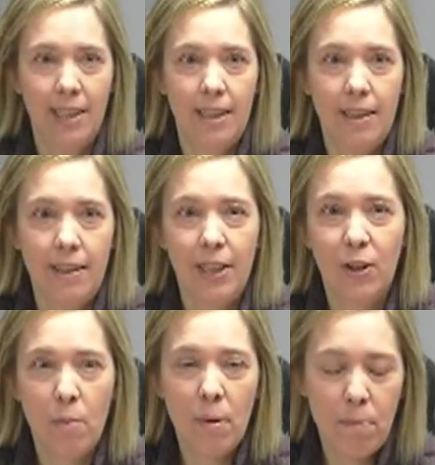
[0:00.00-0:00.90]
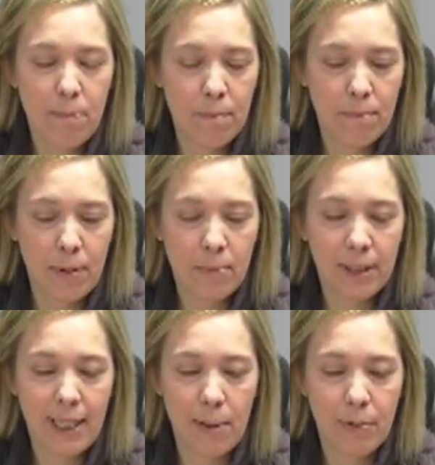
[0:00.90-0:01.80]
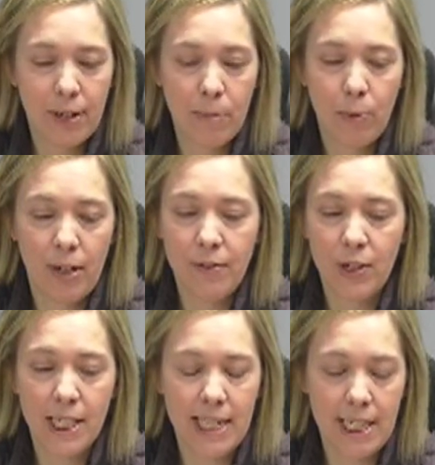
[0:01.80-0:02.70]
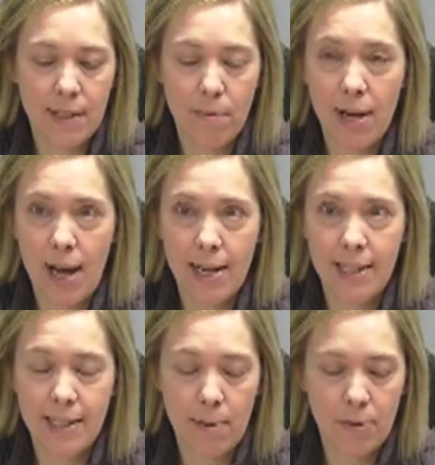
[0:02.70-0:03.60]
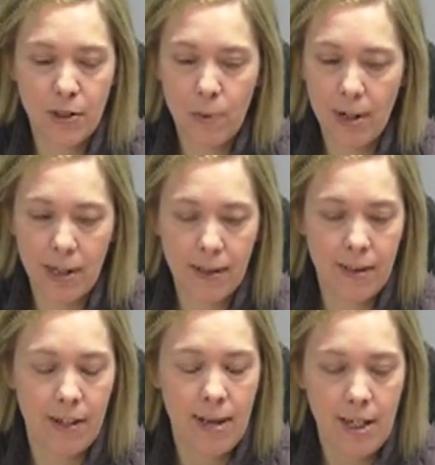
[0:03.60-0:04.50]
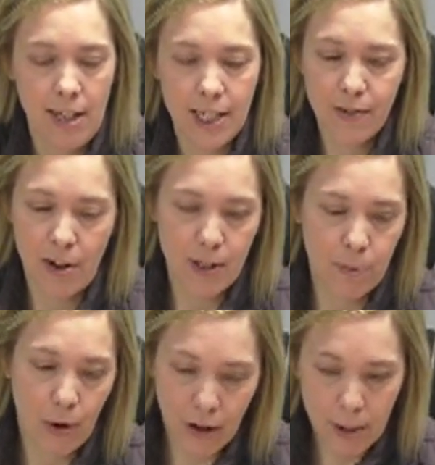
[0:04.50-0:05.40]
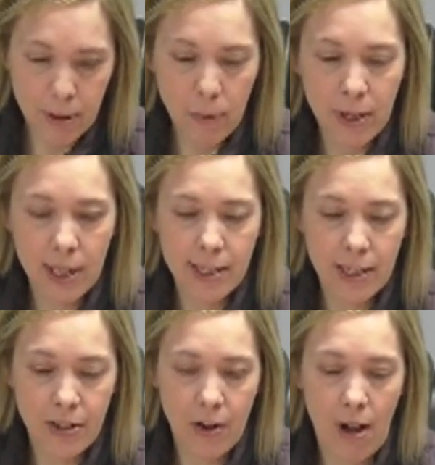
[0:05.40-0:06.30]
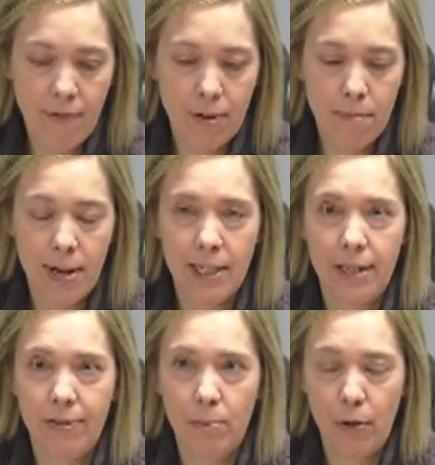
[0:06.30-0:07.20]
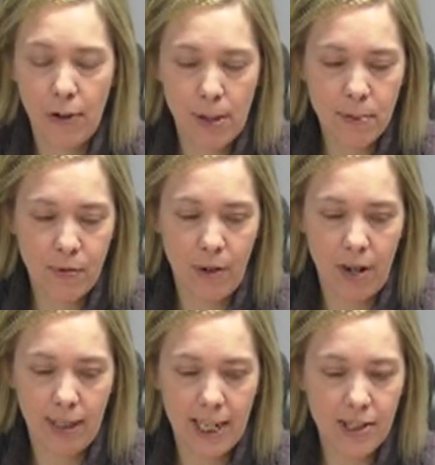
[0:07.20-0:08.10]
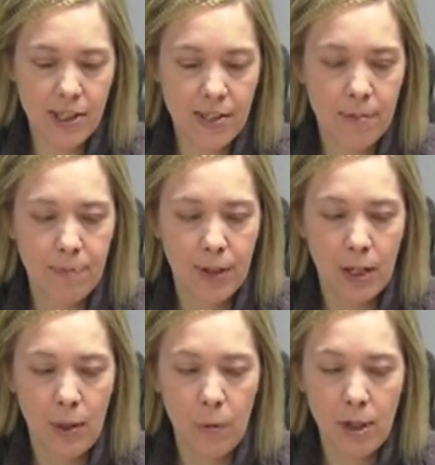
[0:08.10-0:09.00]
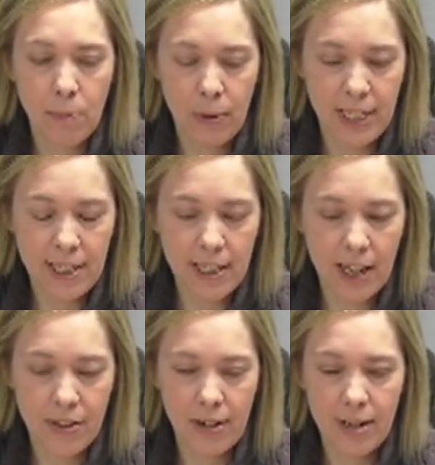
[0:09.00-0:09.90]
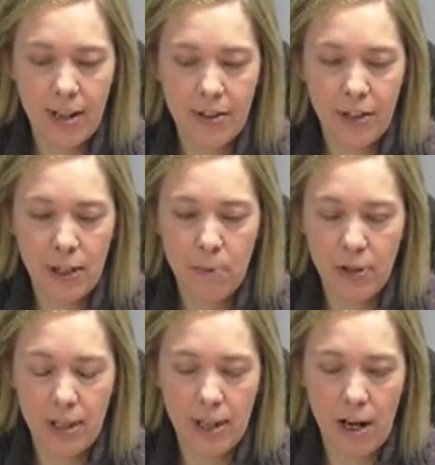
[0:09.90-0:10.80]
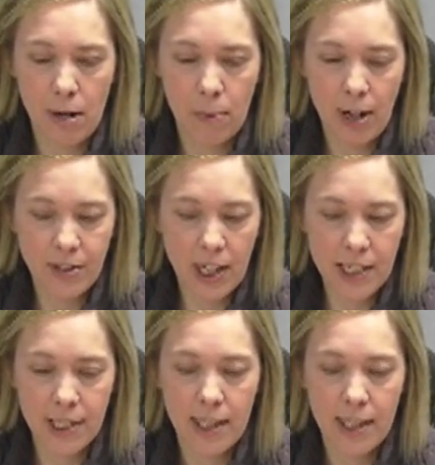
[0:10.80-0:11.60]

The Algoma Public Library Board of Trustees met on December 20th. As far as programming, we continue to offer many different programs for all ages. We are putting together another community art project.